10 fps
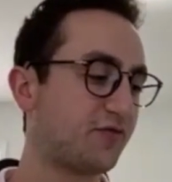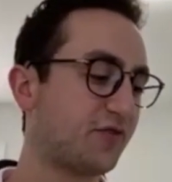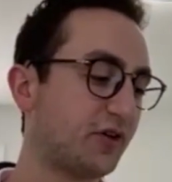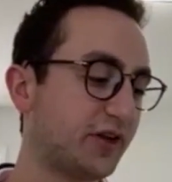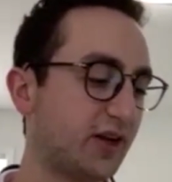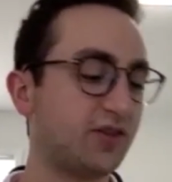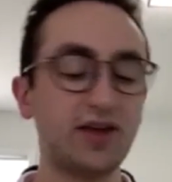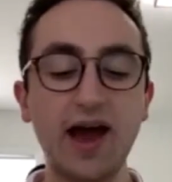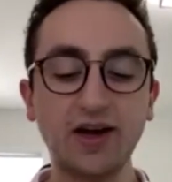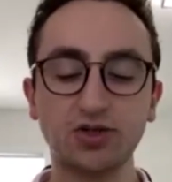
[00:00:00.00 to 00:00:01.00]
fill it in the
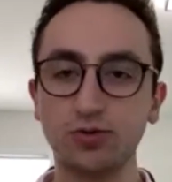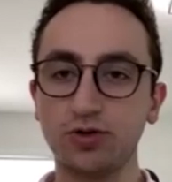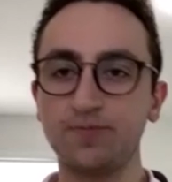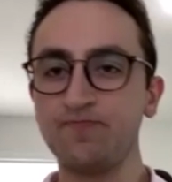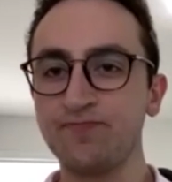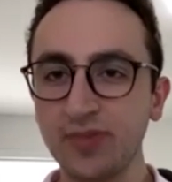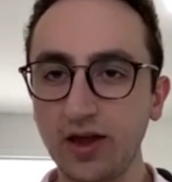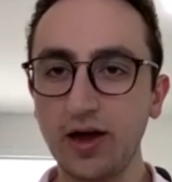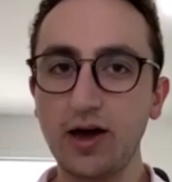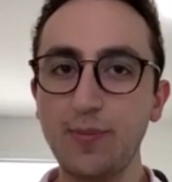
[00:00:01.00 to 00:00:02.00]
actual
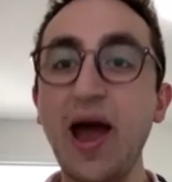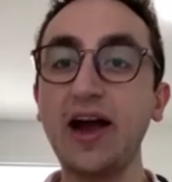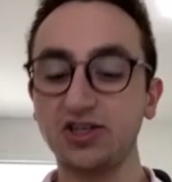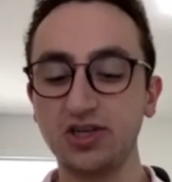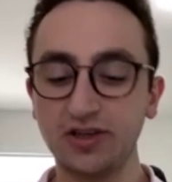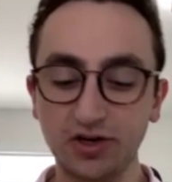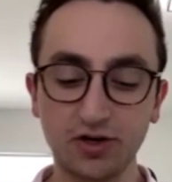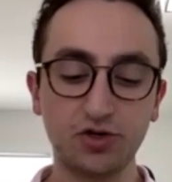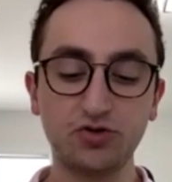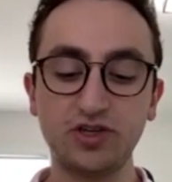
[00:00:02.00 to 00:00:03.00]
packaging that you're
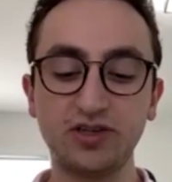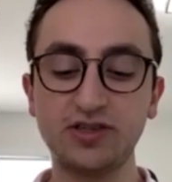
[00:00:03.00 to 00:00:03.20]
using.